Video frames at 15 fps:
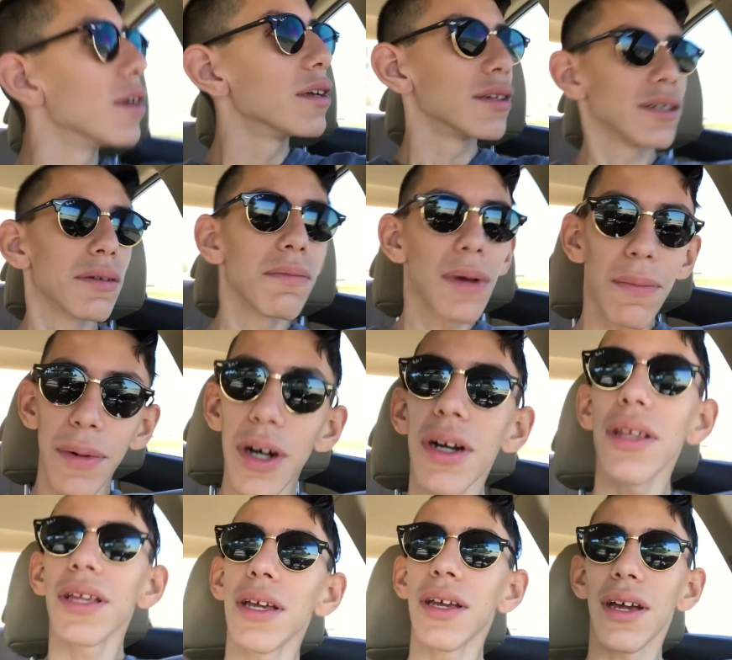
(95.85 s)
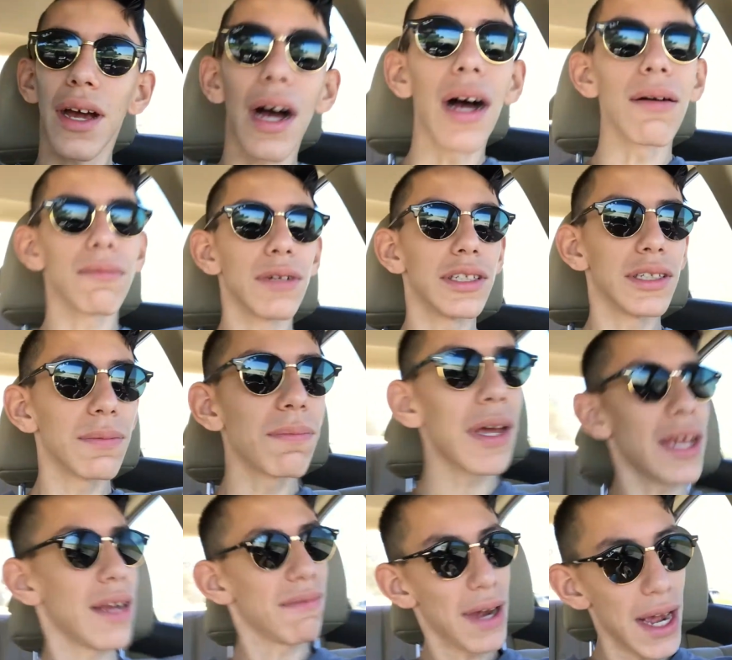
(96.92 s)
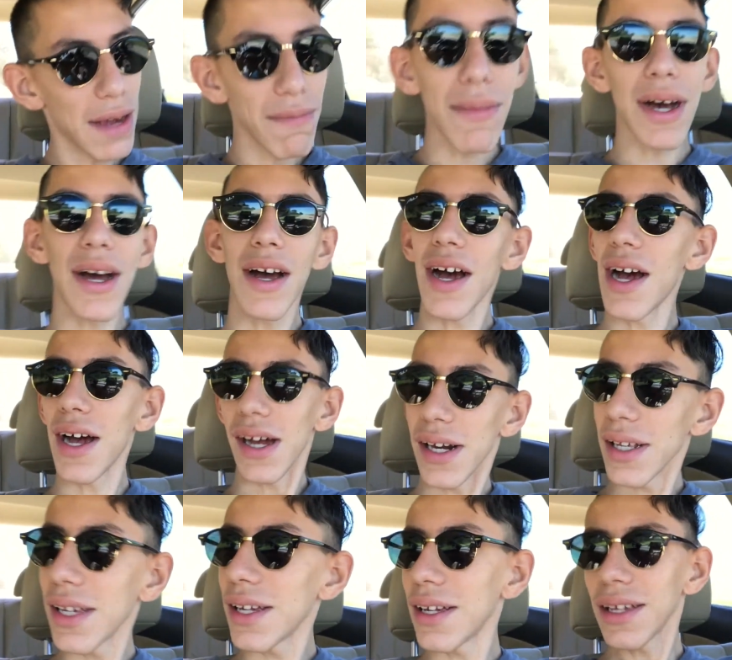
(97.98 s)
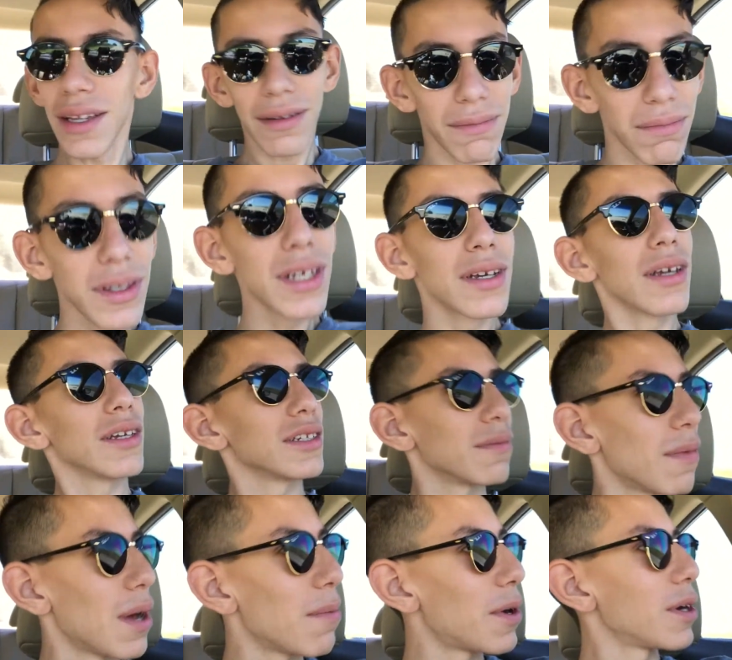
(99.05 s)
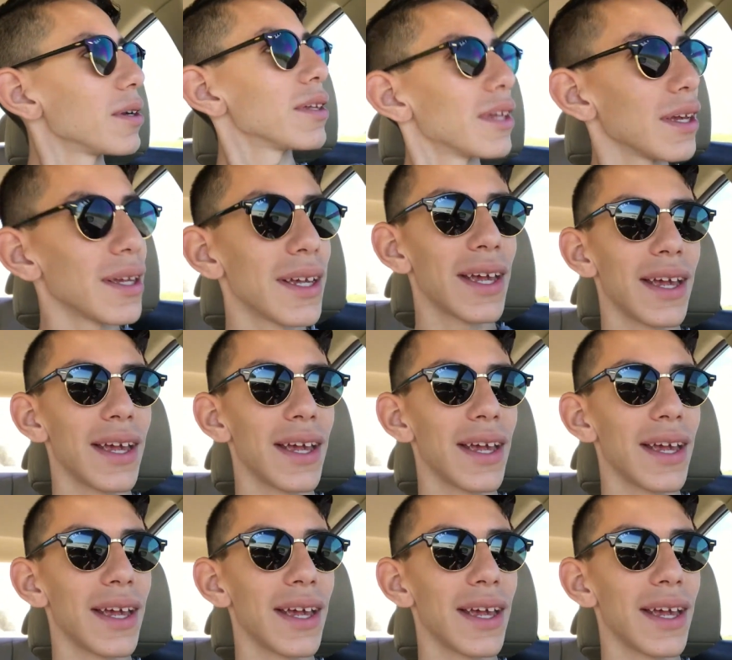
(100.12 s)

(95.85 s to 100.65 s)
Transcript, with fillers: it's my birthday, I'ma spend my money. It's my birthday.